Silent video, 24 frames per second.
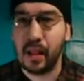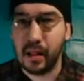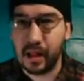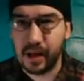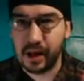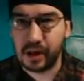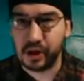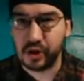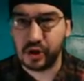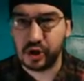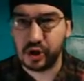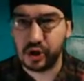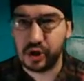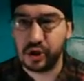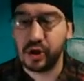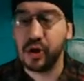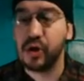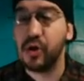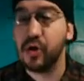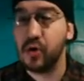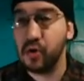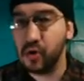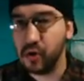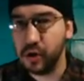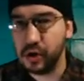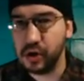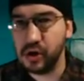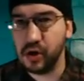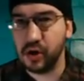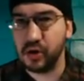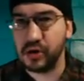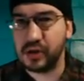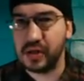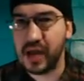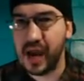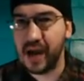Lynch. Who are
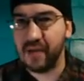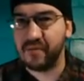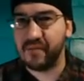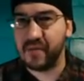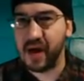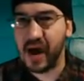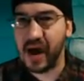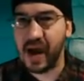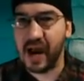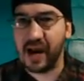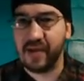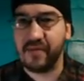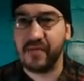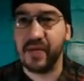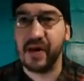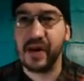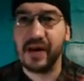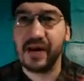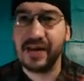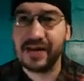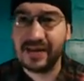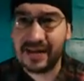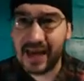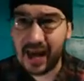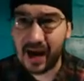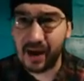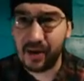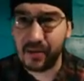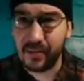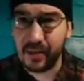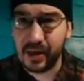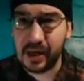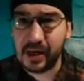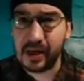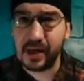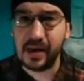your top five? Tell
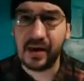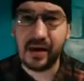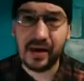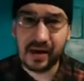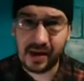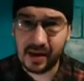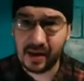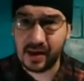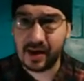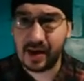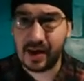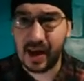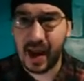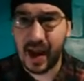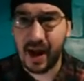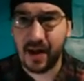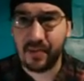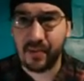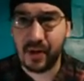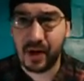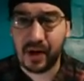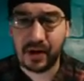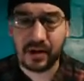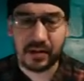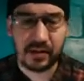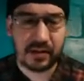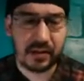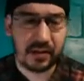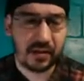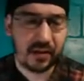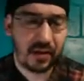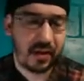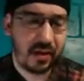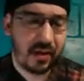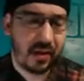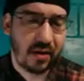me in the
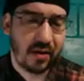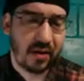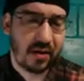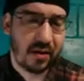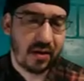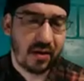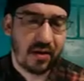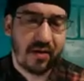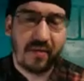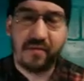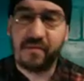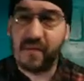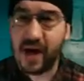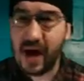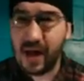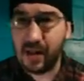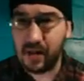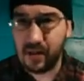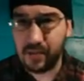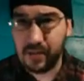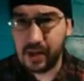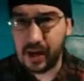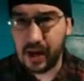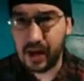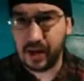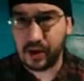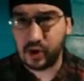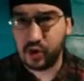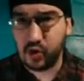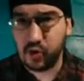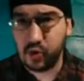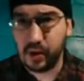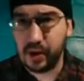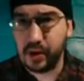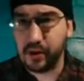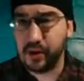comments. Follow me on
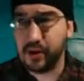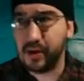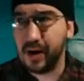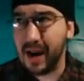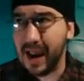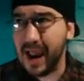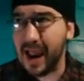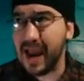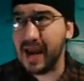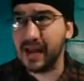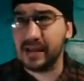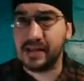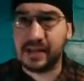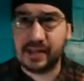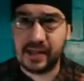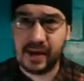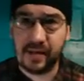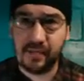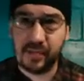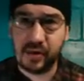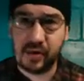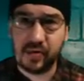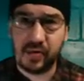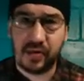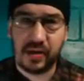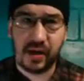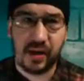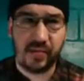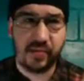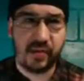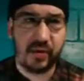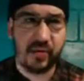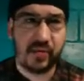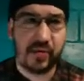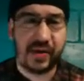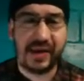Twitter at
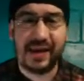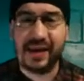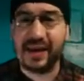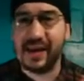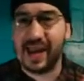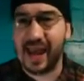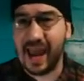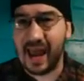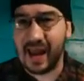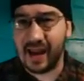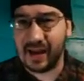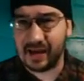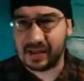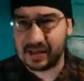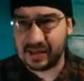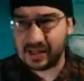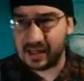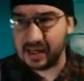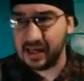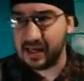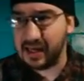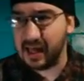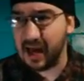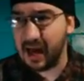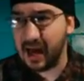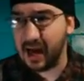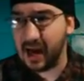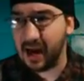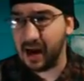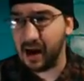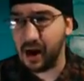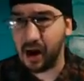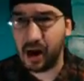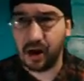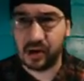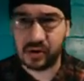
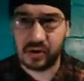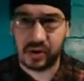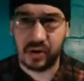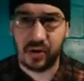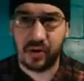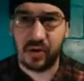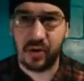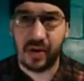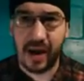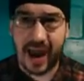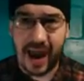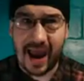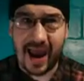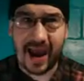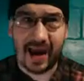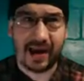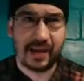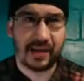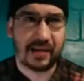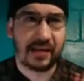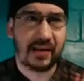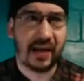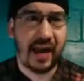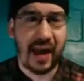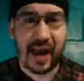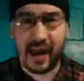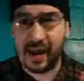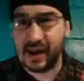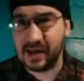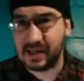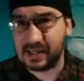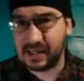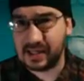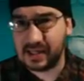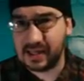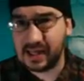WWENXTGuy, also at
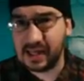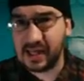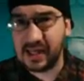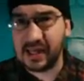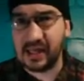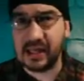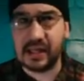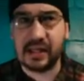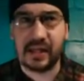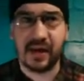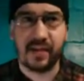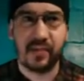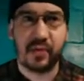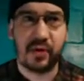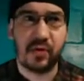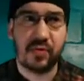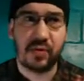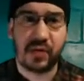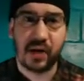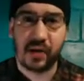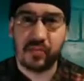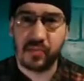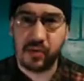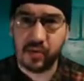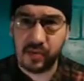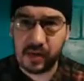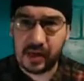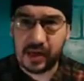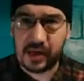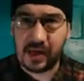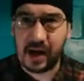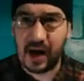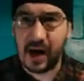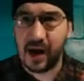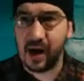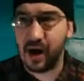
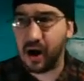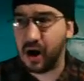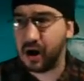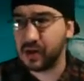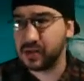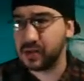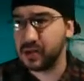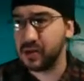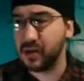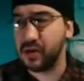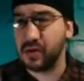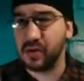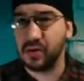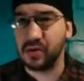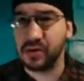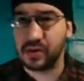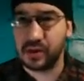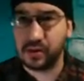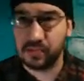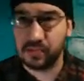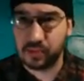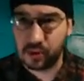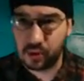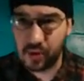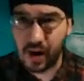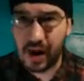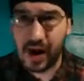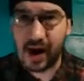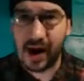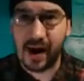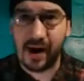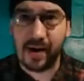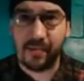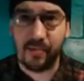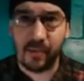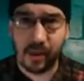NXTWWEGuy. Also,
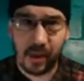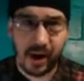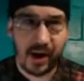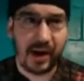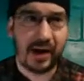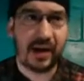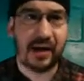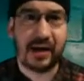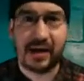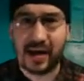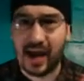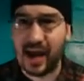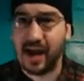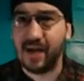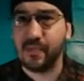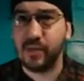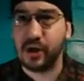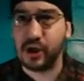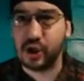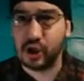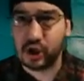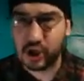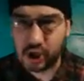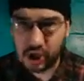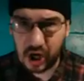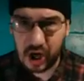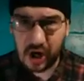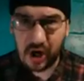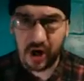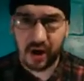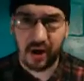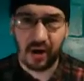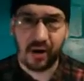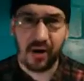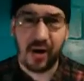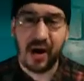subscribe, like, comment,
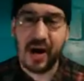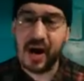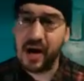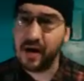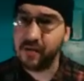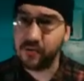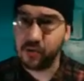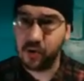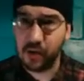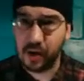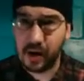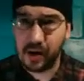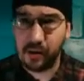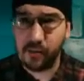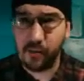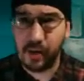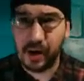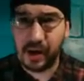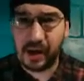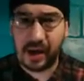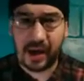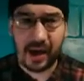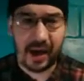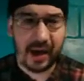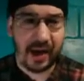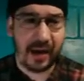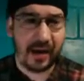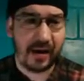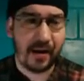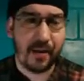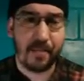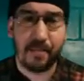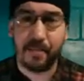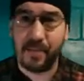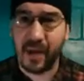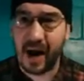share. Have a great
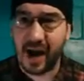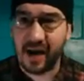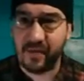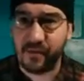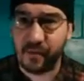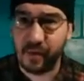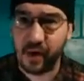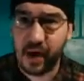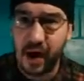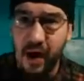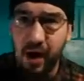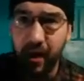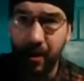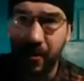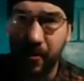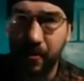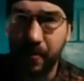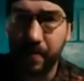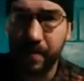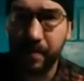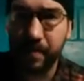weekend. Bye for now.